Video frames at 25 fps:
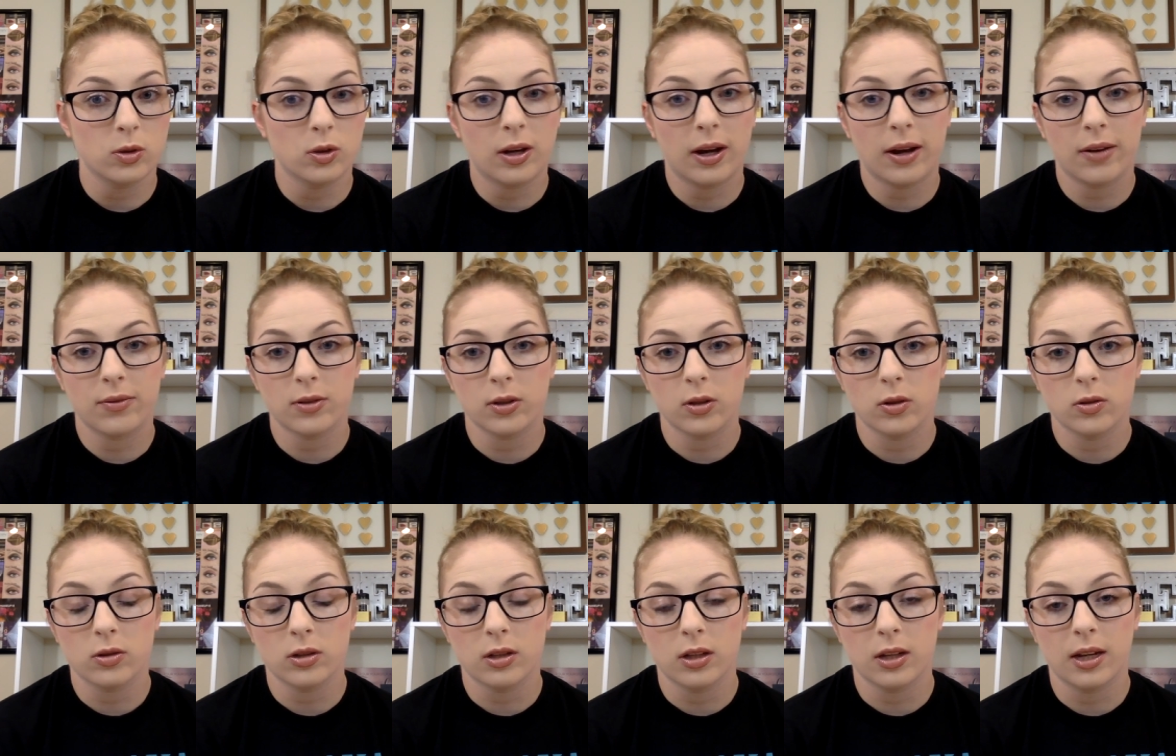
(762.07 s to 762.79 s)
you have to
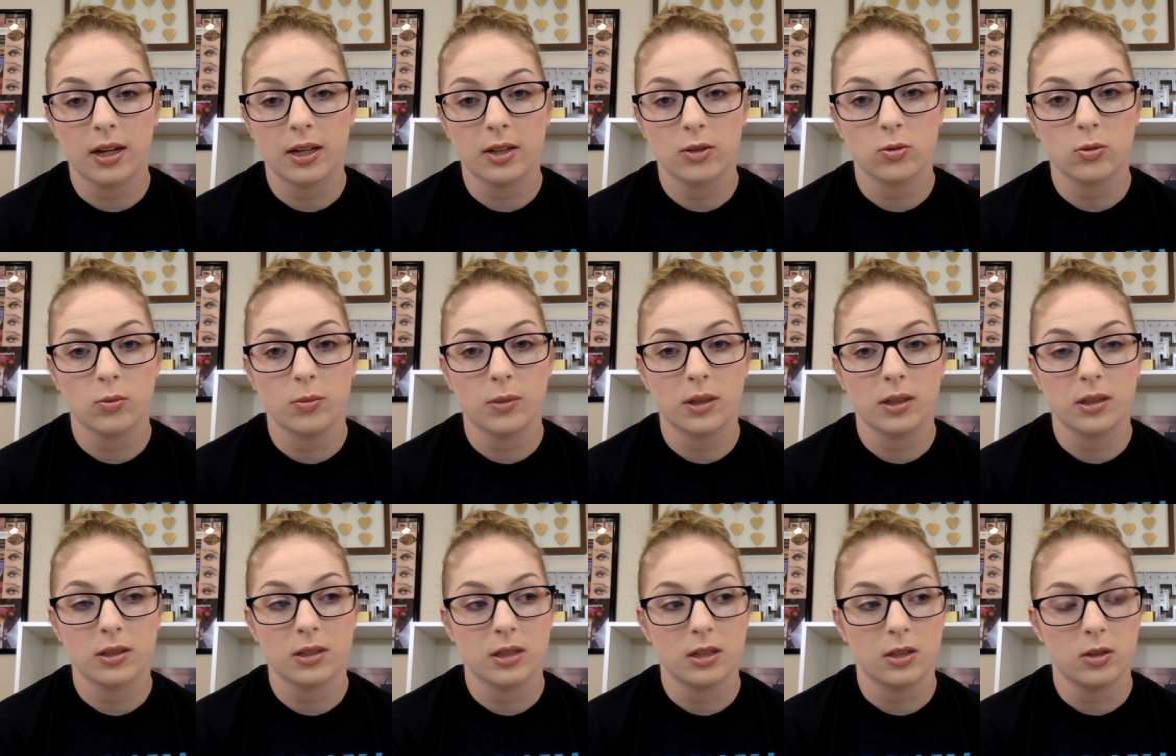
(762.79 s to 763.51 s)
go to the next one
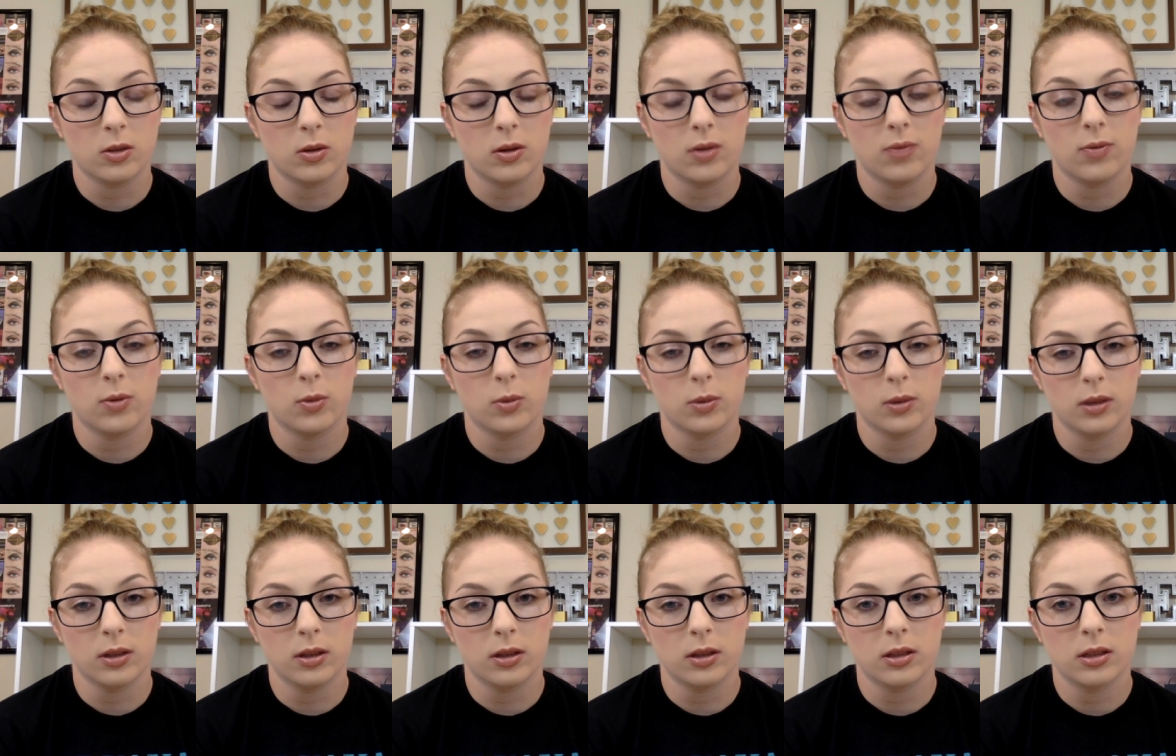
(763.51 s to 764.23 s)
because they do give you
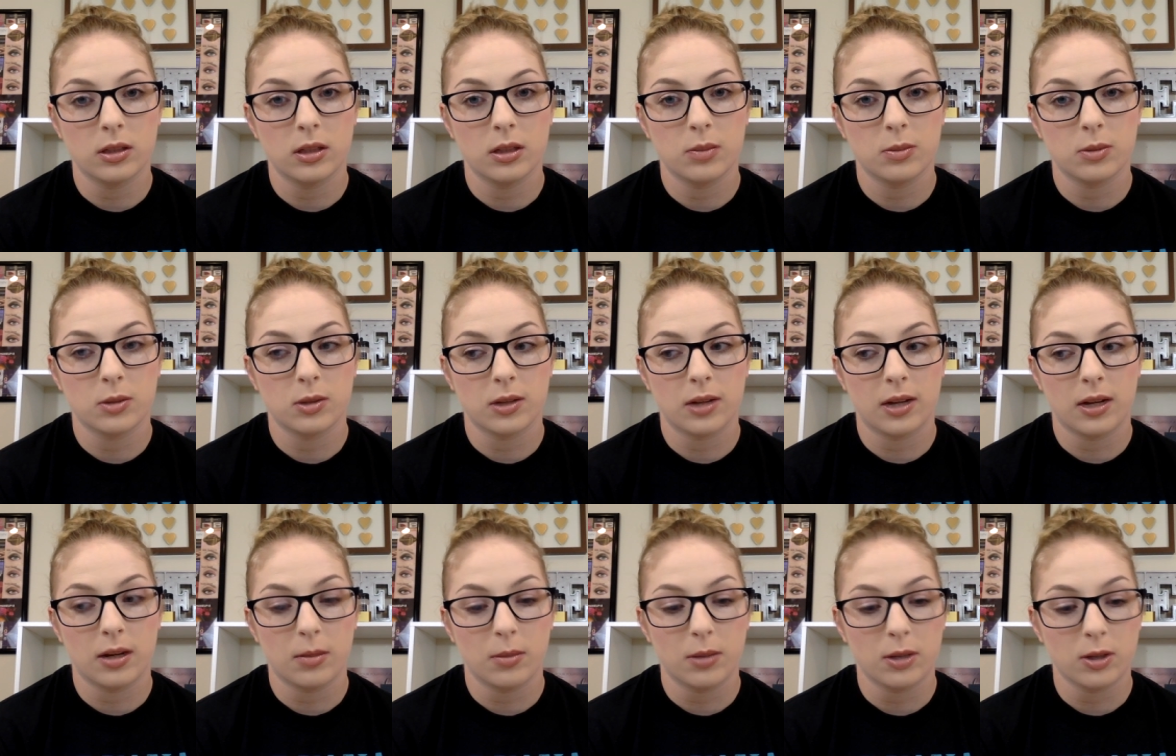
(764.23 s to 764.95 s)
really good tips on
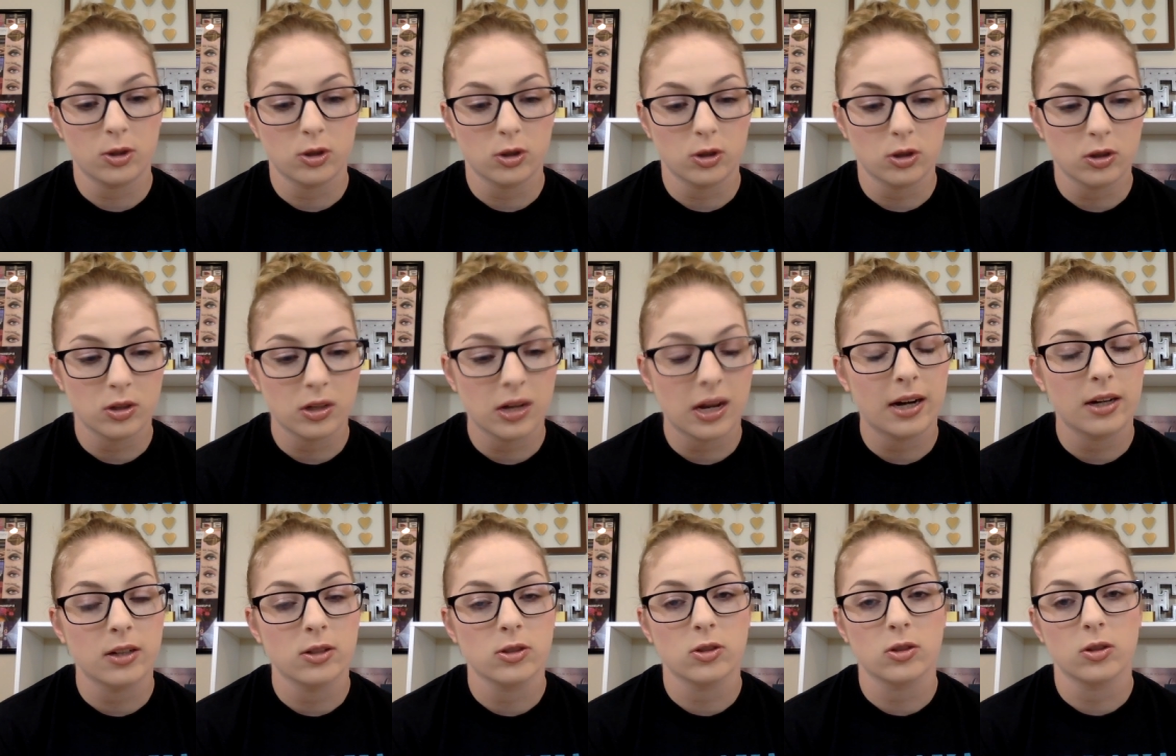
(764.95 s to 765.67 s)
how to make sure your
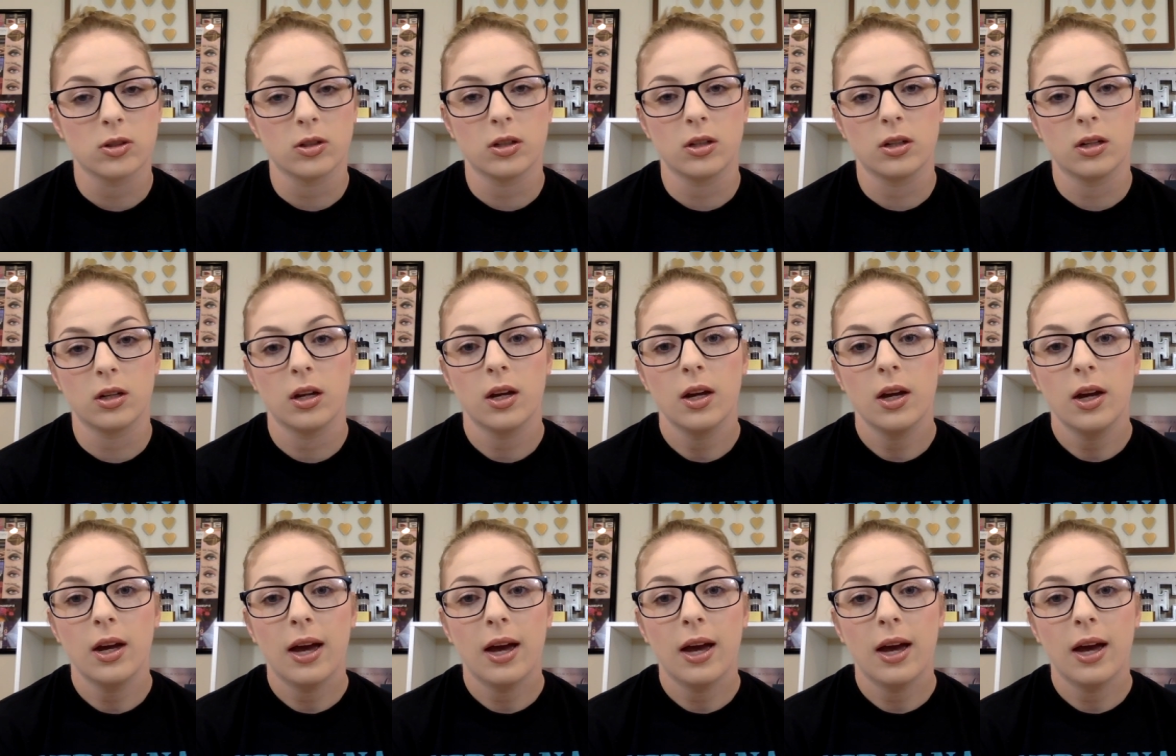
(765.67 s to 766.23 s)
tires are good,